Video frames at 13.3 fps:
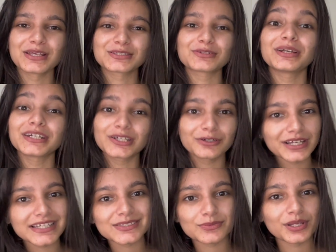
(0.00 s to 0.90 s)
So in
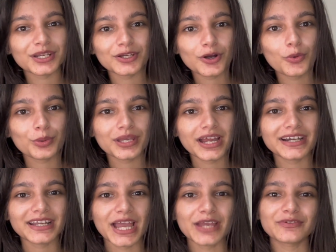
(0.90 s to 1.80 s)
today's video, we
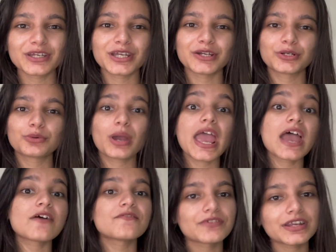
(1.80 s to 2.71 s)
are diving into
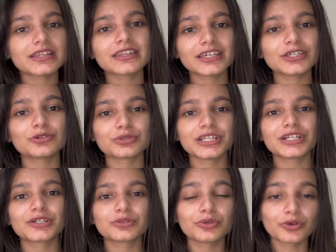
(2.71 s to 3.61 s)
everything you
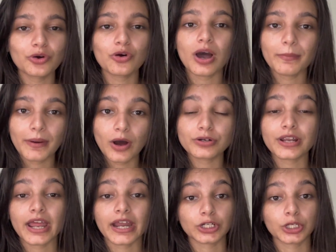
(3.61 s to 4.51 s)
need to know
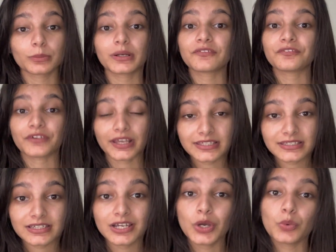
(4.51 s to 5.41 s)
about HacktoberFest,
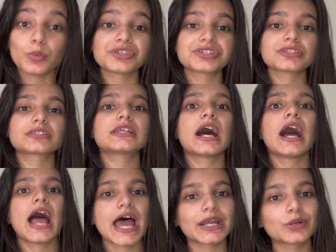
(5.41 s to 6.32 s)
which is the
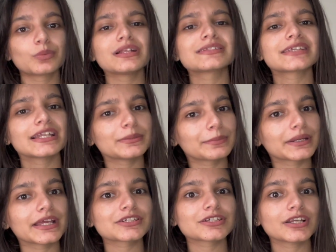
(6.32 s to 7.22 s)
annual
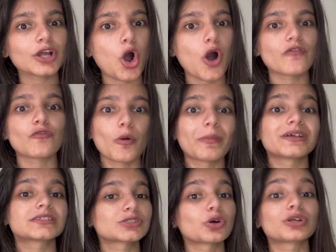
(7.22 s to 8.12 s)
celebration of
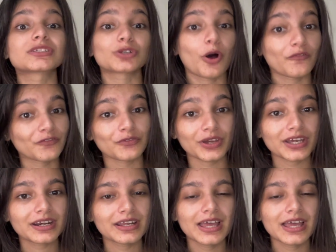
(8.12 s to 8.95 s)
open source software.